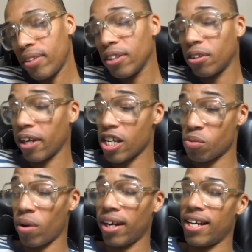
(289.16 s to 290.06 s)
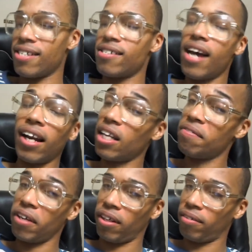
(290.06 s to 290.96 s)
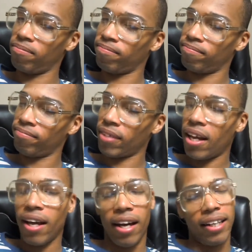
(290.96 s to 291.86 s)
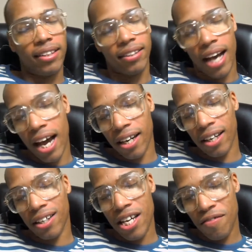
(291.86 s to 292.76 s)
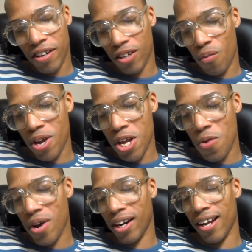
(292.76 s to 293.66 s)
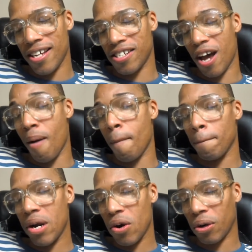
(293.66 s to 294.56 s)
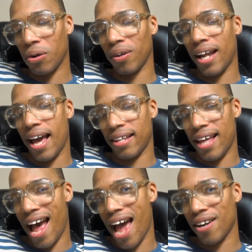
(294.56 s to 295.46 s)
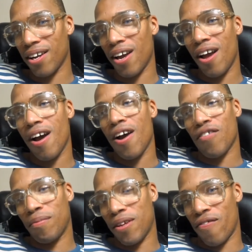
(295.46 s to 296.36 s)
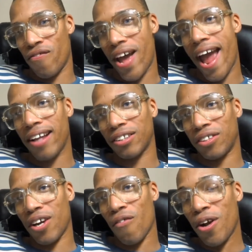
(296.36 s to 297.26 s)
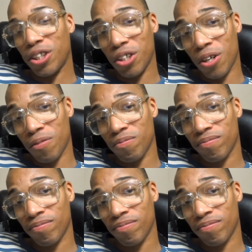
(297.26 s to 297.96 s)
So guess what? It's not leaving. It's not leaving the Wii U unless a miracle like that from the fans of the original